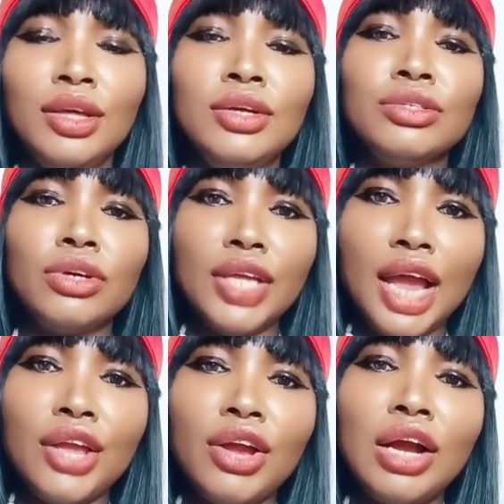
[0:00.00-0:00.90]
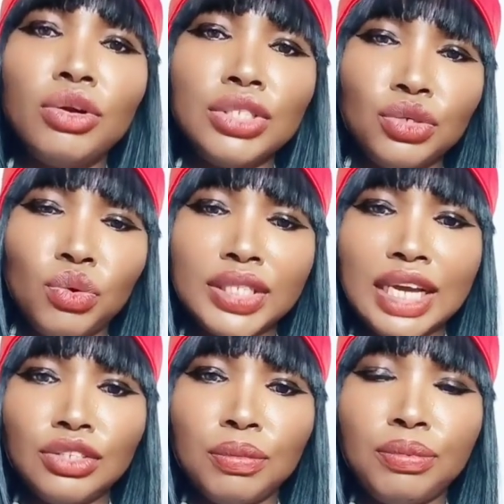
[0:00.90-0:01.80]
So yeah, you can go to the water
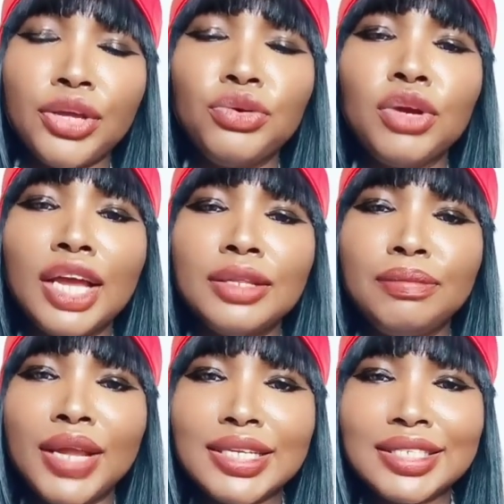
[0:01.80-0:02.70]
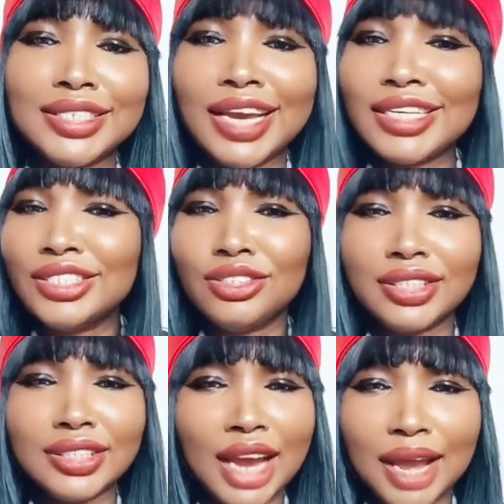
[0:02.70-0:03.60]
to pray, you get blessing. There is no
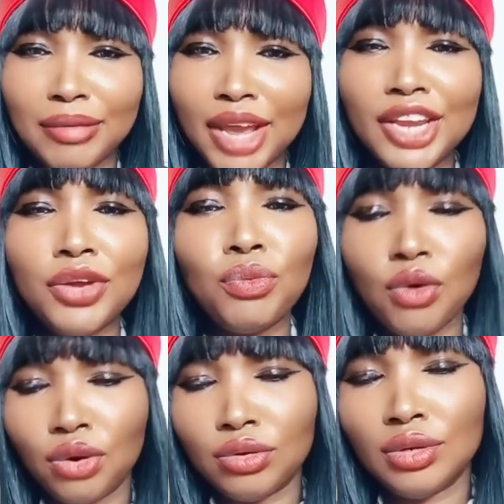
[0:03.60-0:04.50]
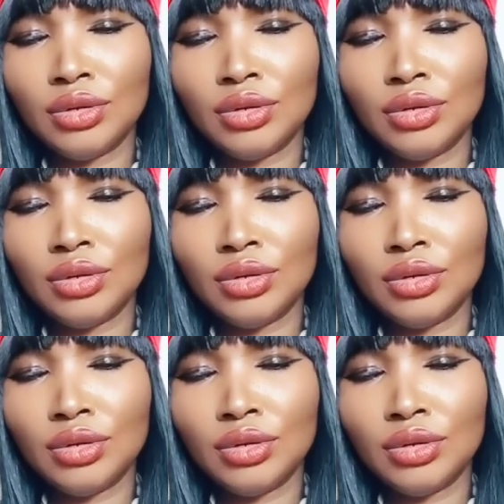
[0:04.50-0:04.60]
time anyone